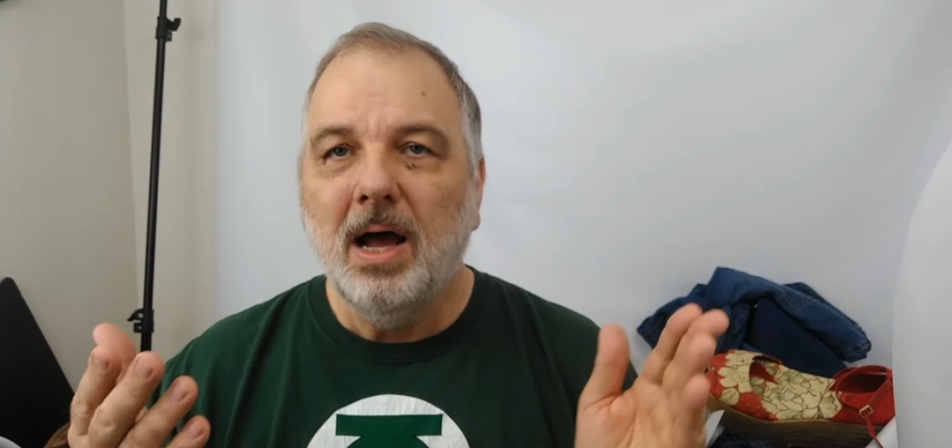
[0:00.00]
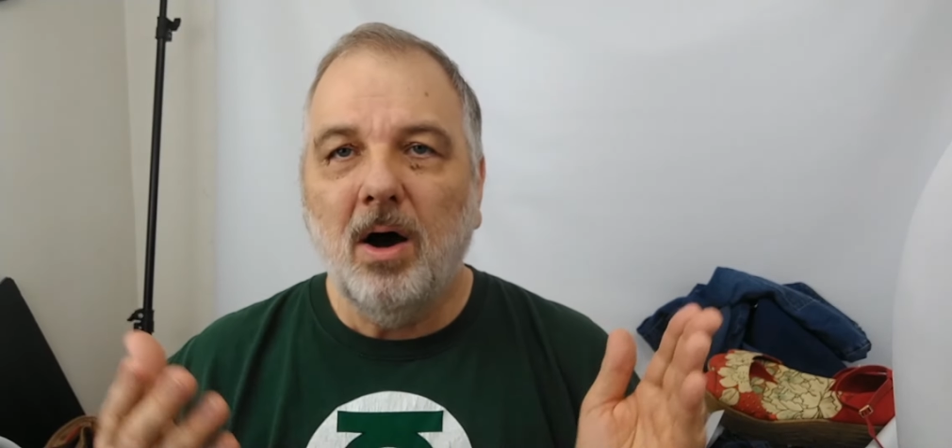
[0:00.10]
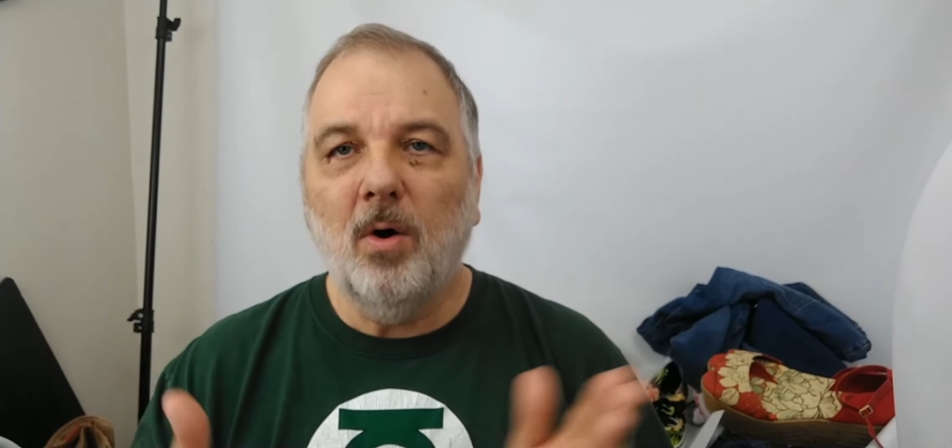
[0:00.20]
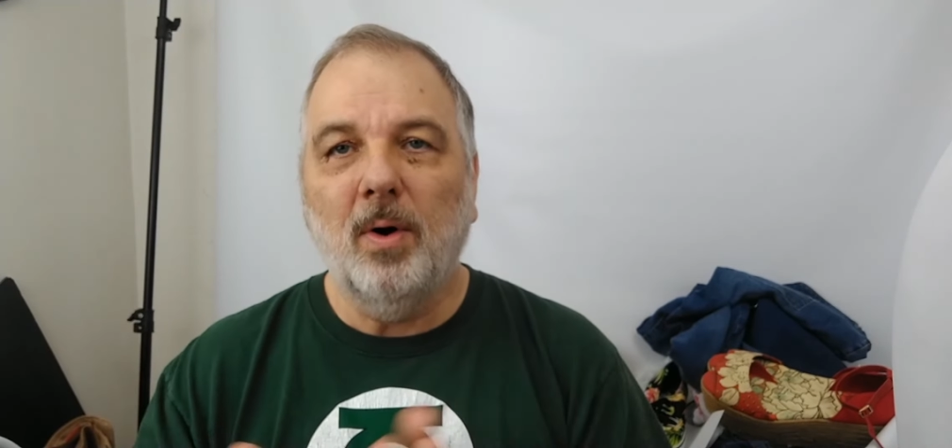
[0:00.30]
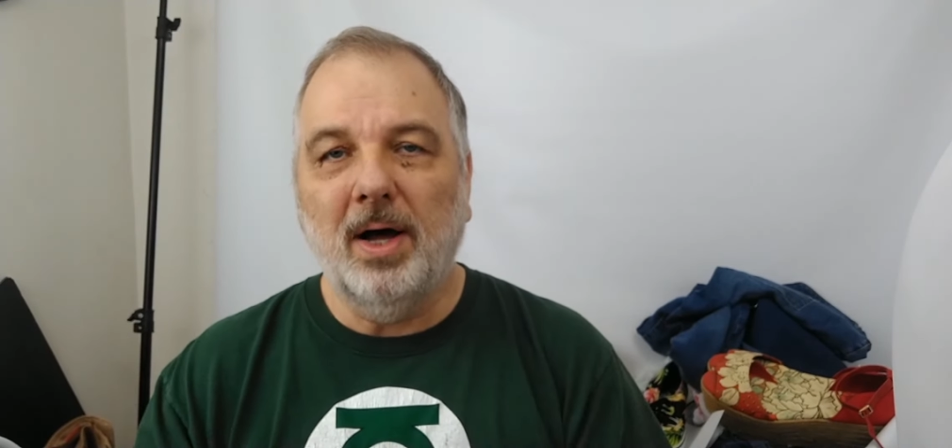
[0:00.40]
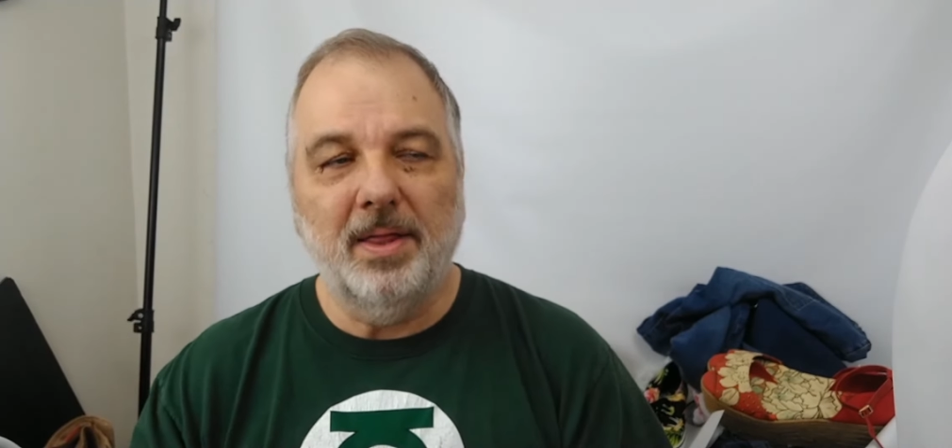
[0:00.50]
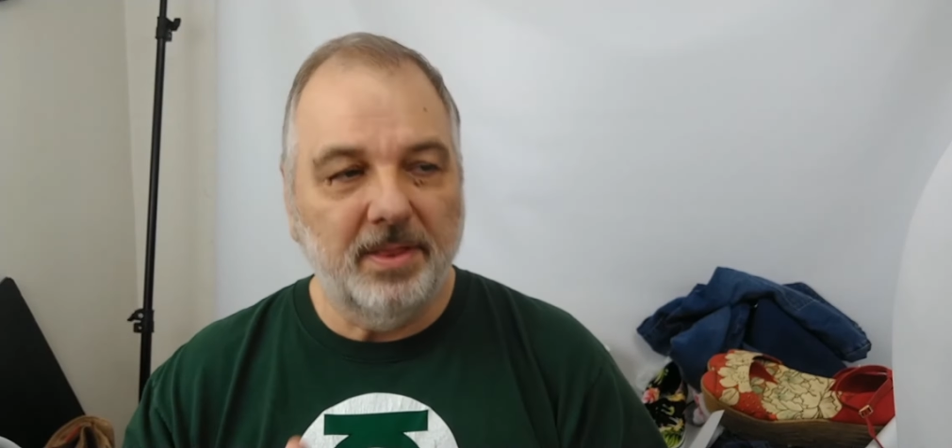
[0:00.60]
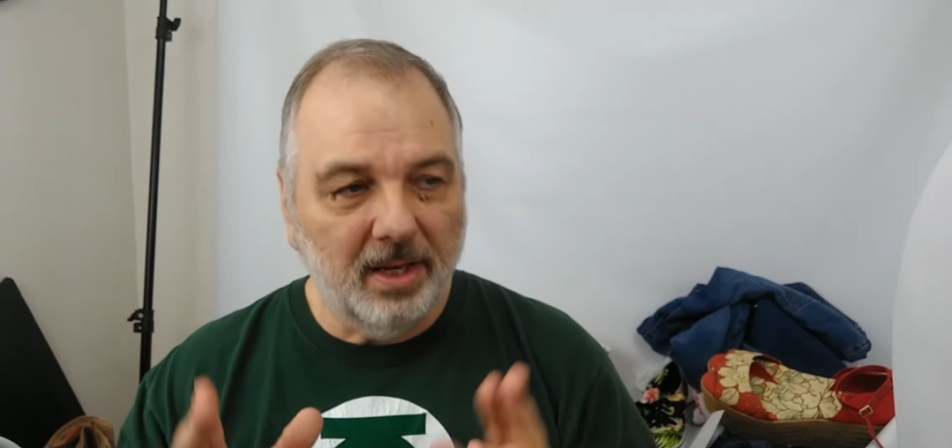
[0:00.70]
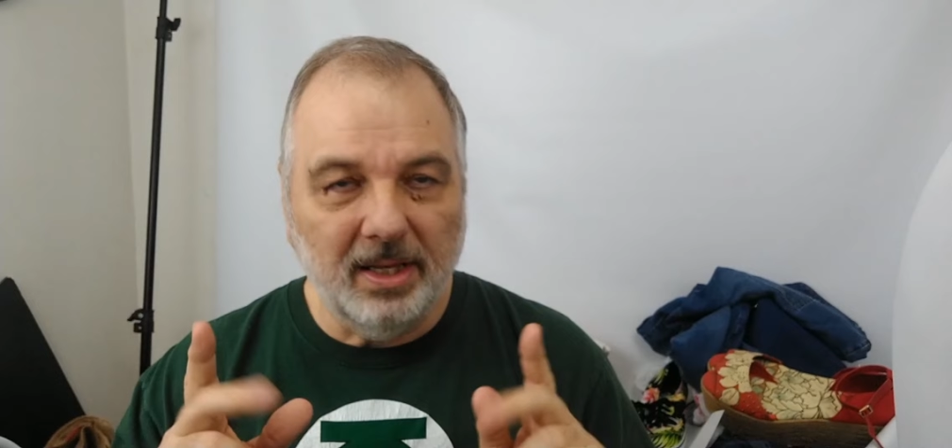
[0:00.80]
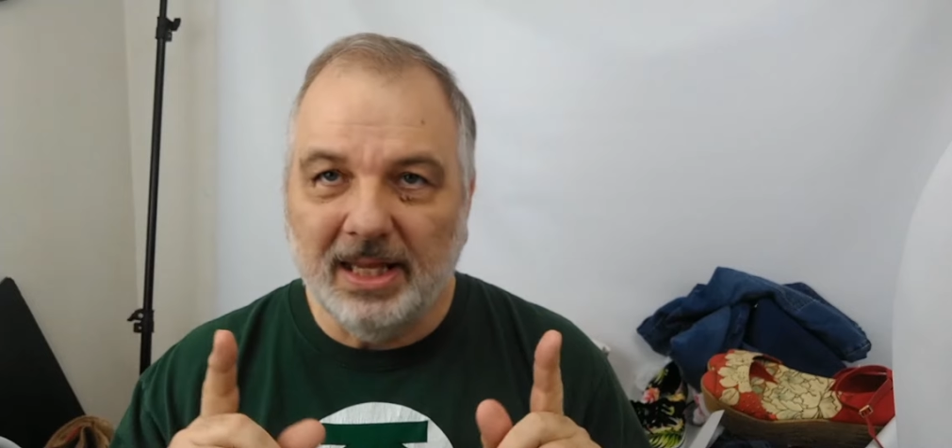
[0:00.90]
oh, uh,
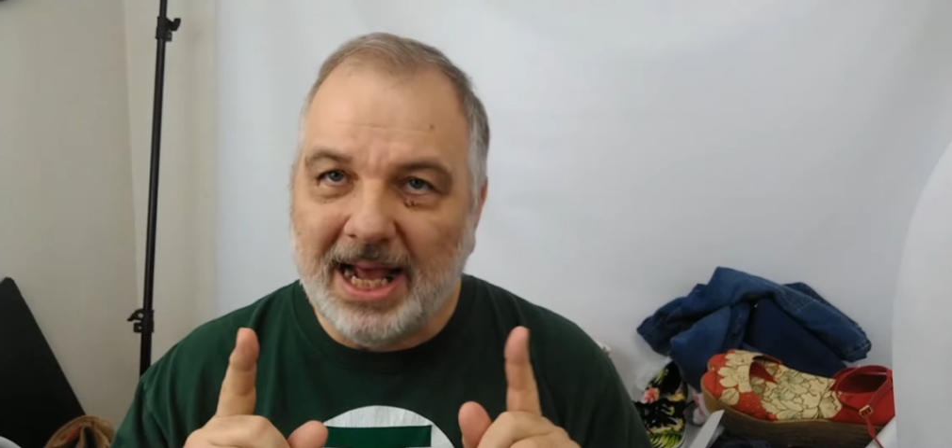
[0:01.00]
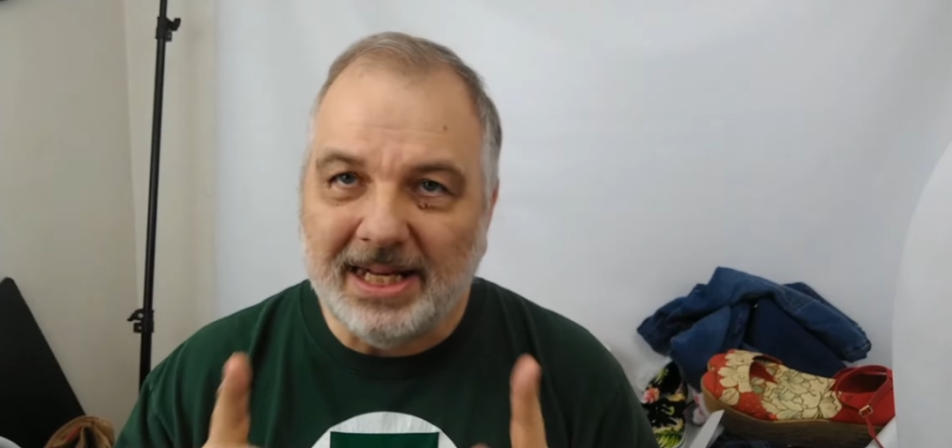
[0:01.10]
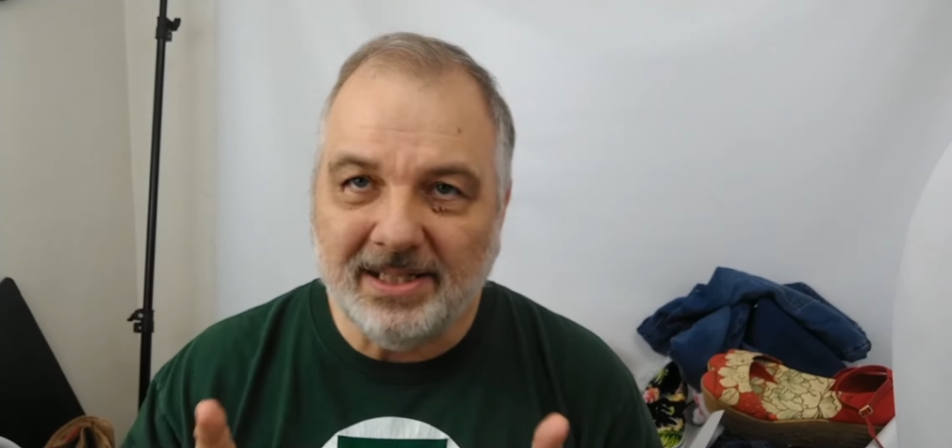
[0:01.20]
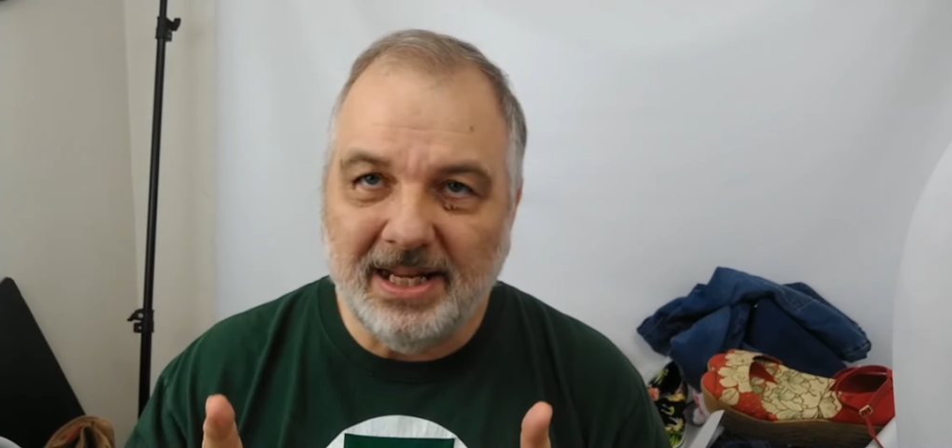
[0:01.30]
last